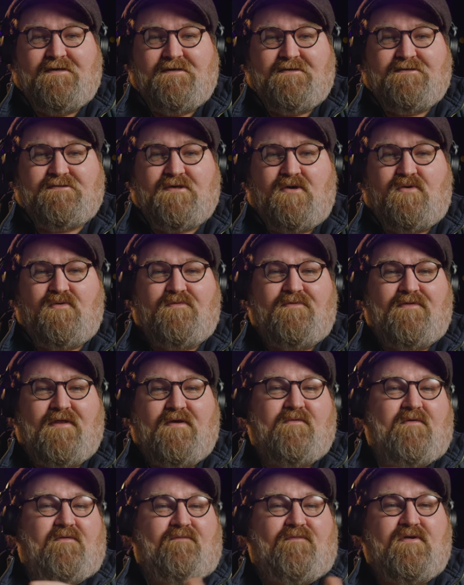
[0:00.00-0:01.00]
So
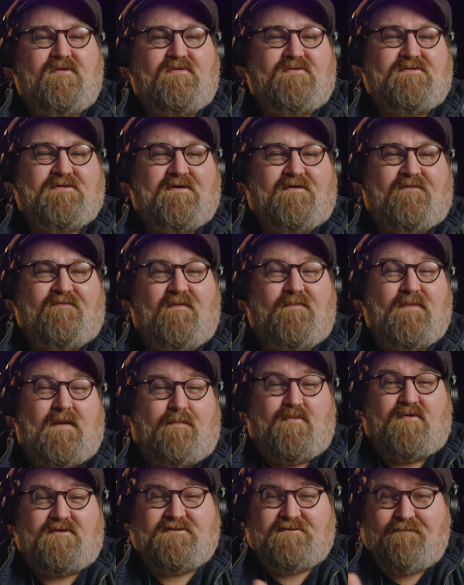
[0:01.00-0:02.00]
their reviews are from the
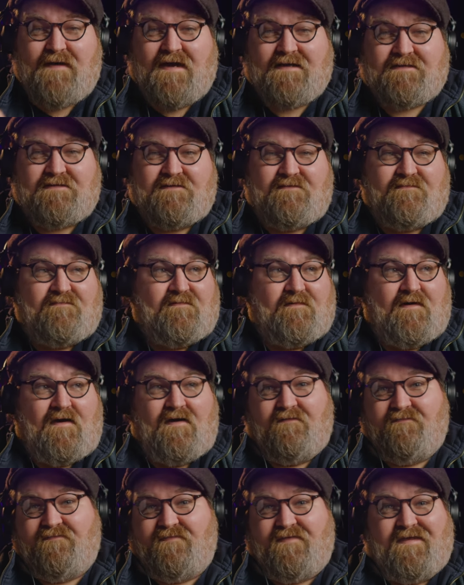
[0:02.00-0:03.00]
perspective
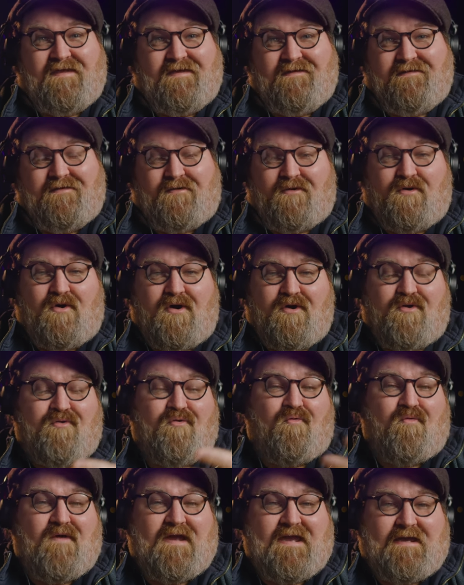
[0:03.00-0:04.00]
of the, you know, a
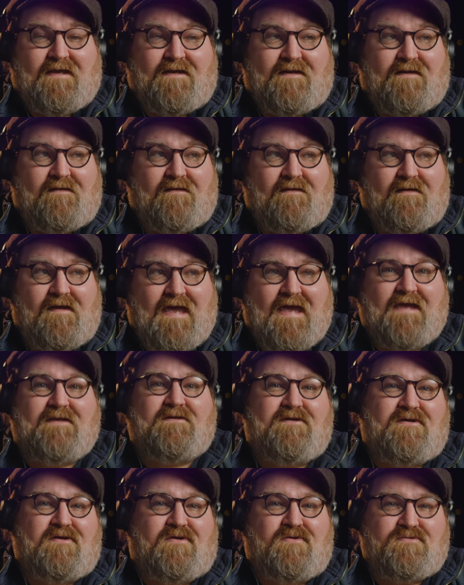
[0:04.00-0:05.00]
green
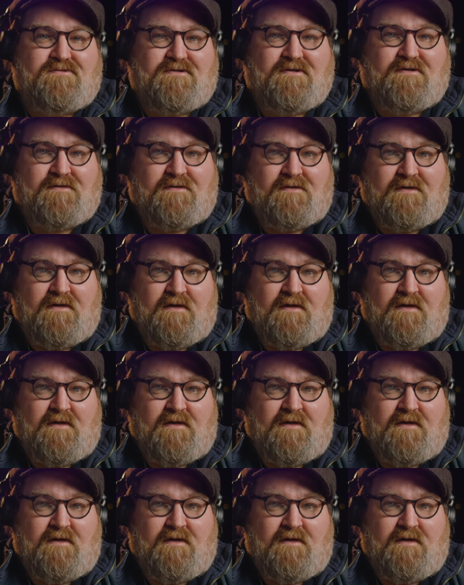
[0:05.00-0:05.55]
end user.